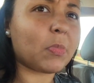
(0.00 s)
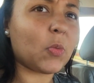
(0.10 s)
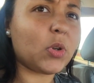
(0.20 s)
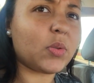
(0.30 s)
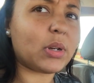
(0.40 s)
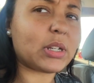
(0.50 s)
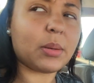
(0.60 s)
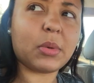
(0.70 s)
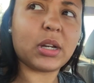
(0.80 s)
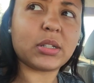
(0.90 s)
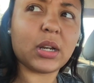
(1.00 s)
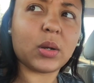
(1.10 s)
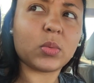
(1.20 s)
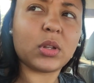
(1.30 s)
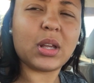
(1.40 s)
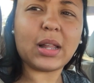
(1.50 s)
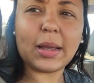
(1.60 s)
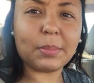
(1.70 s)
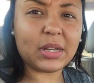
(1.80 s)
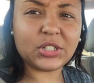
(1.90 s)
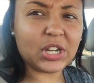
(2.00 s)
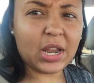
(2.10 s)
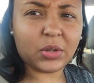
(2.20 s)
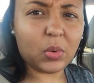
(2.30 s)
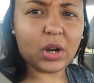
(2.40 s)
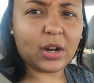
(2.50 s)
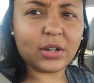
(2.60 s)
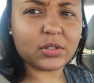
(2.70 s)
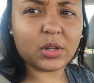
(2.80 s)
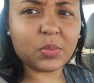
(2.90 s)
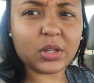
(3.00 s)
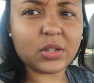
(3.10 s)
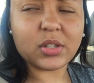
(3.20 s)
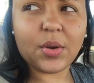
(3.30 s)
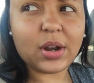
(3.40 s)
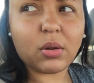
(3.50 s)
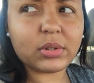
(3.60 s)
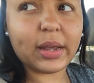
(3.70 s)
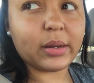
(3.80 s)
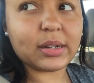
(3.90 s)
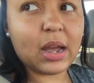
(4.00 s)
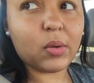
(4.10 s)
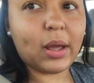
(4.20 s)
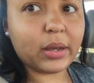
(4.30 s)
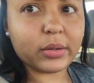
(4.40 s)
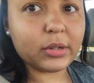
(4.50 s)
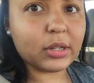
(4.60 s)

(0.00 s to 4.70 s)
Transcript: When do I take mine down? Like mid-January or something. So I don't take it down like